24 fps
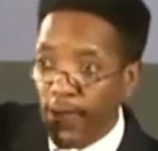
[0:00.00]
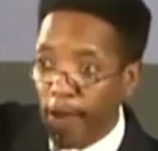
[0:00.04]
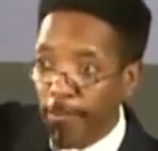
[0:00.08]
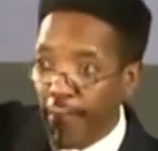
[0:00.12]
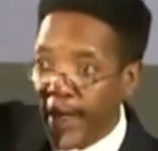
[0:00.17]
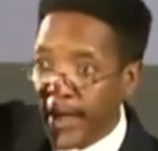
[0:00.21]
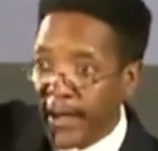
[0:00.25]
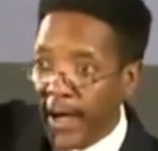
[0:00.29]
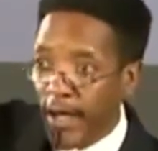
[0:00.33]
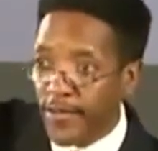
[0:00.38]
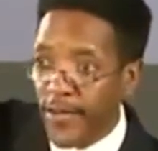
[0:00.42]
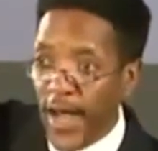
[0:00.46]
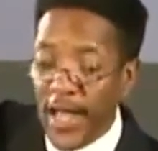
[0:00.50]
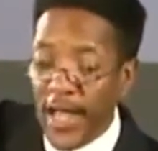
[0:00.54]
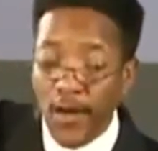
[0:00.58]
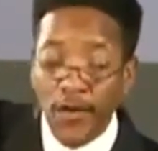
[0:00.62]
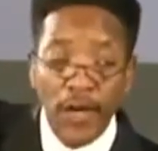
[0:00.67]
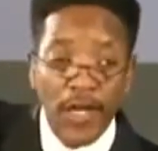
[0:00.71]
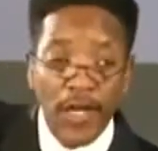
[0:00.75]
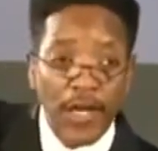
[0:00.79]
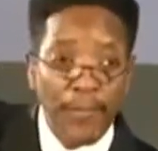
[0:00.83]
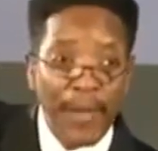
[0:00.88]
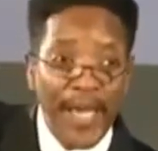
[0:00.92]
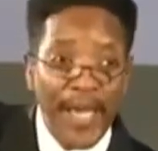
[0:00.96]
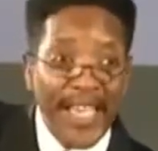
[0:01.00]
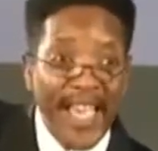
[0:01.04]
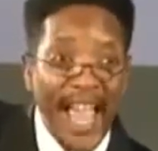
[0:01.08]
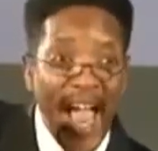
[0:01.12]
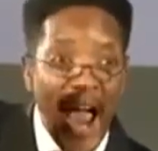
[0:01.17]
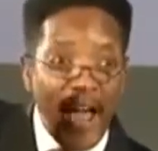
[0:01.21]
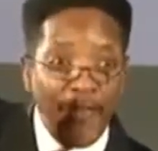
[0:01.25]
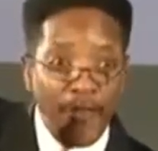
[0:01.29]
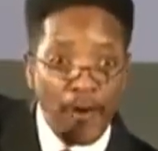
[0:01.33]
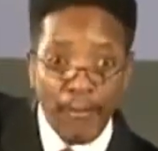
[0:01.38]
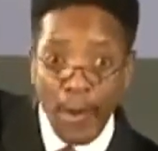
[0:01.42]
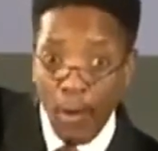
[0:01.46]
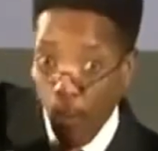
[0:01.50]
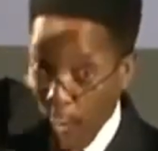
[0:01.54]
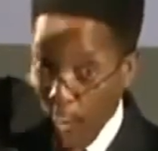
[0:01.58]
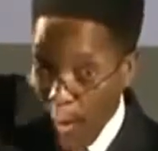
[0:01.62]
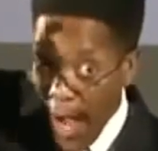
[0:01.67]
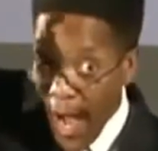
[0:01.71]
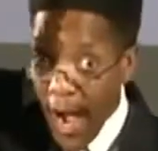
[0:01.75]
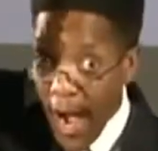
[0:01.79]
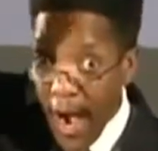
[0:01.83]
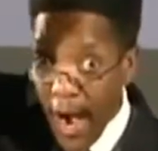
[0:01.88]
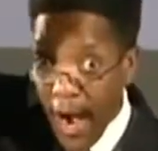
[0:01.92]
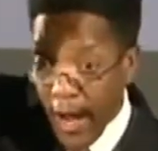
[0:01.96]
said because that you need to be gathering. But
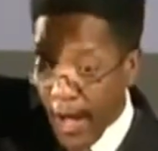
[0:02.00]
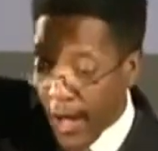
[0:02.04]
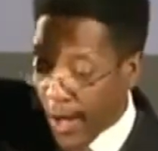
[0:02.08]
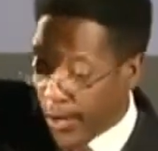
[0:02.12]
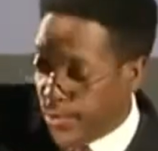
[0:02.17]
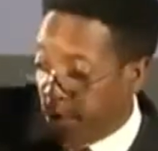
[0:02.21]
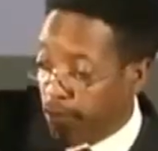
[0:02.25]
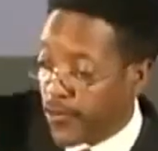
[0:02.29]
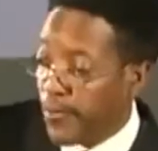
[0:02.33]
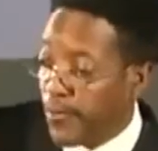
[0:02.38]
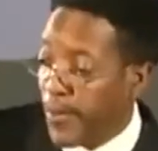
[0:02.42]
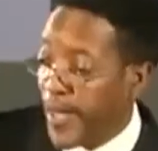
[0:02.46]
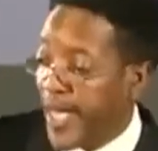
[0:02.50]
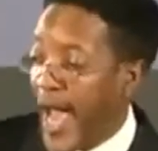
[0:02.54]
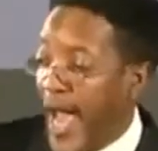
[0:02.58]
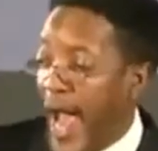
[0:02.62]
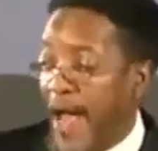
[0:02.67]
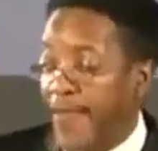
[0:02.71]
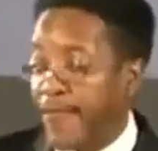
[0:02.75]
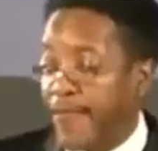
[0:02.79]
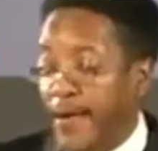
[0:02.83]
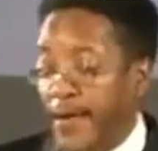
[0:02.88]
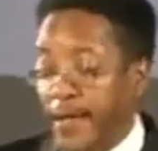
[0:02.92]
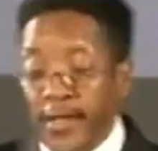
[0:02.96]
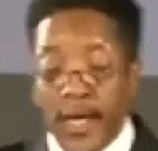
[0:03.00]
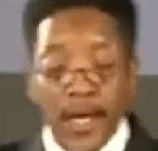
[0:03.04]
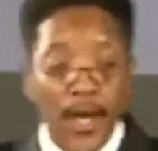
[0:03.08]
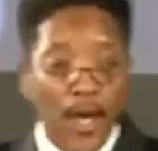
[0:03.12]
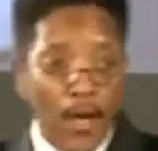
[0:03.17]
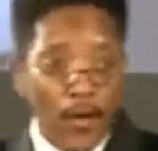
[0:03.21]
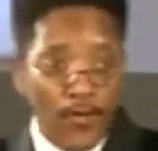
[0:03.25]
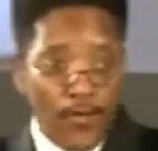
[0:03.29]
where should you be gathering?